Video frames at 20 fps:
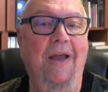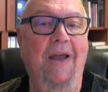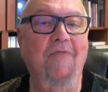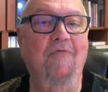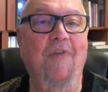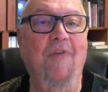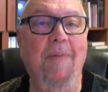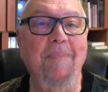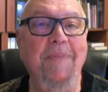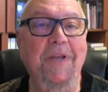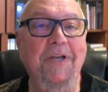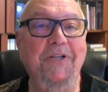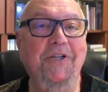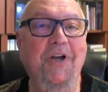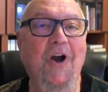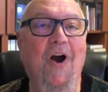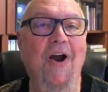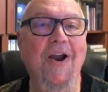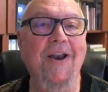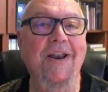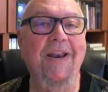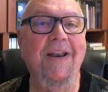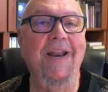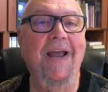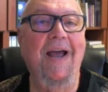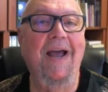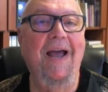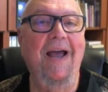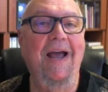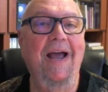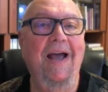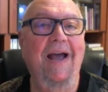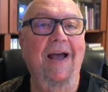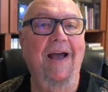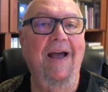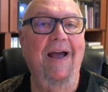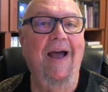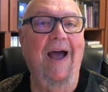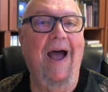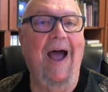And from this garden,
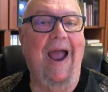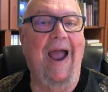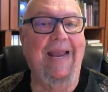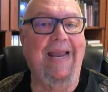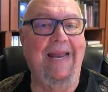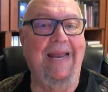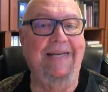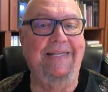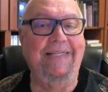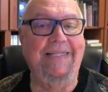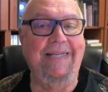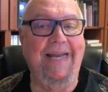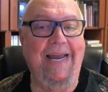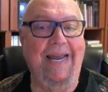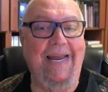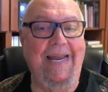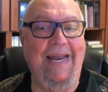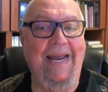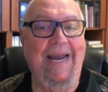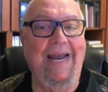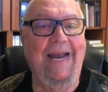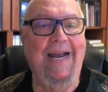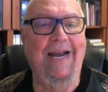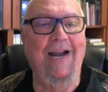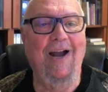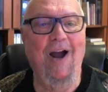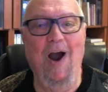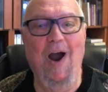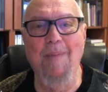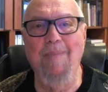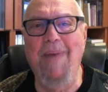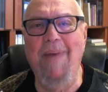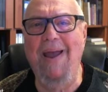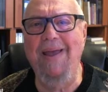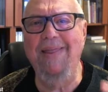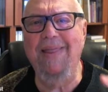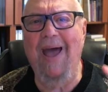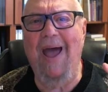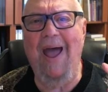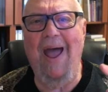I can say, carpe
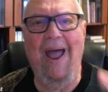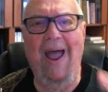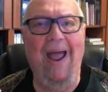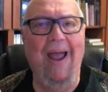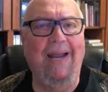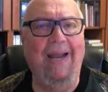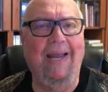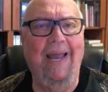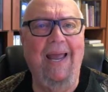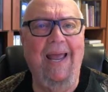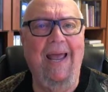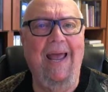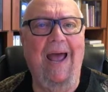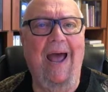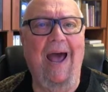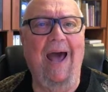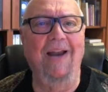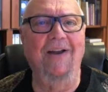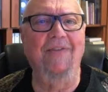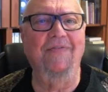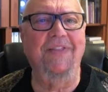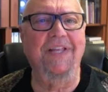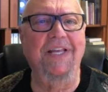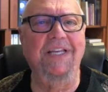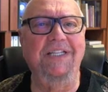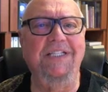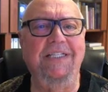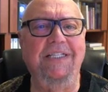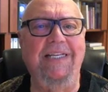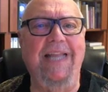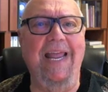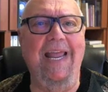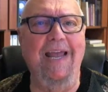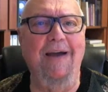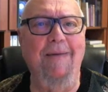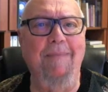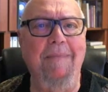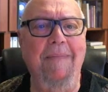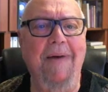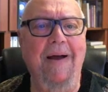the heck out of this
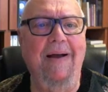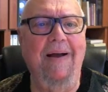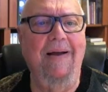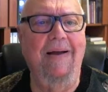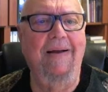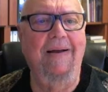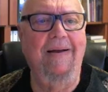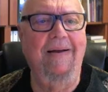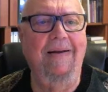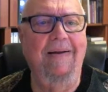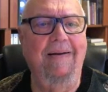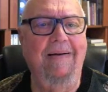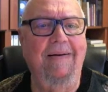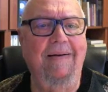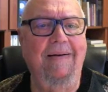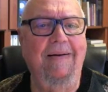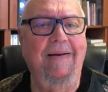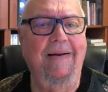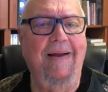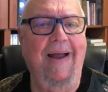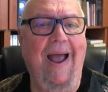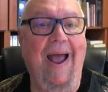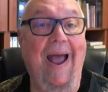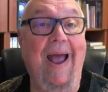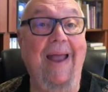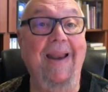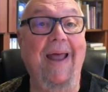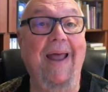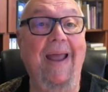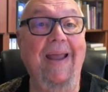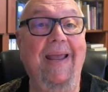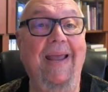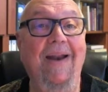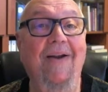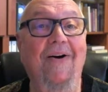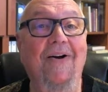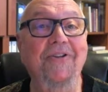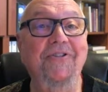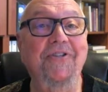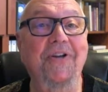diem. And I
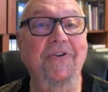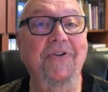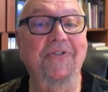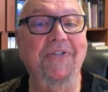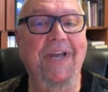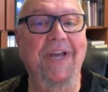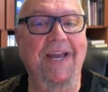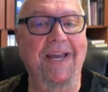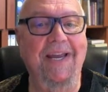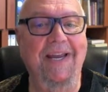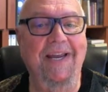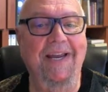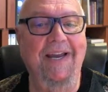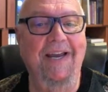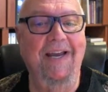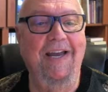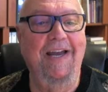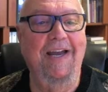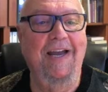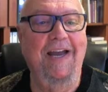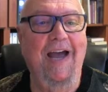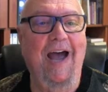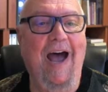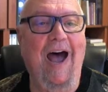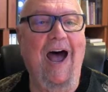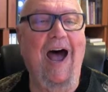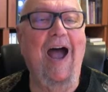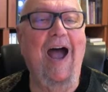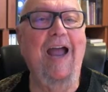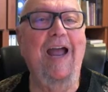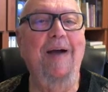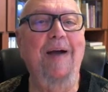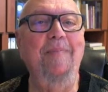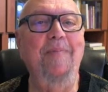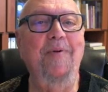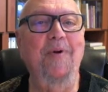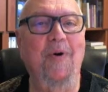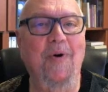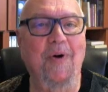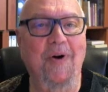can also say, I
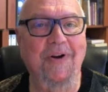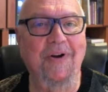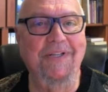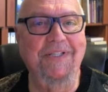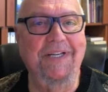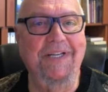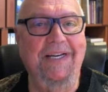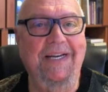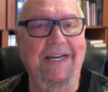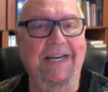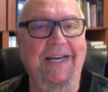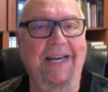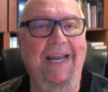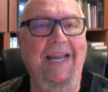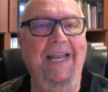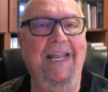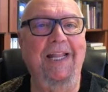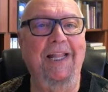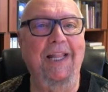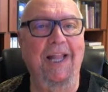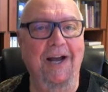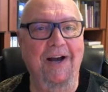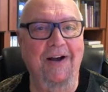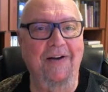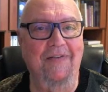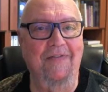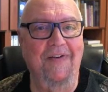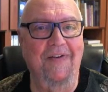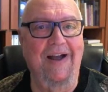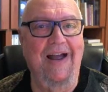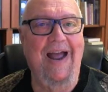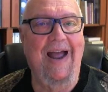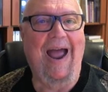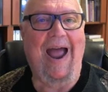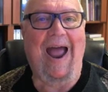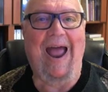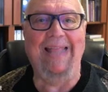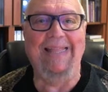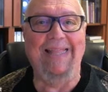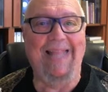am yours in love
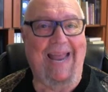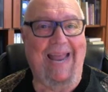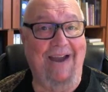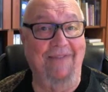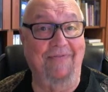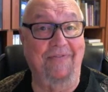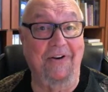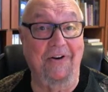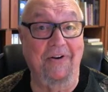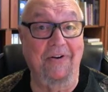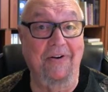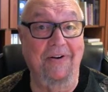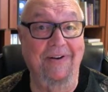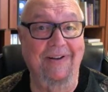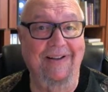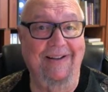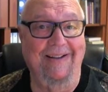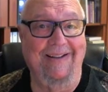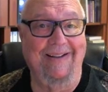and laughter.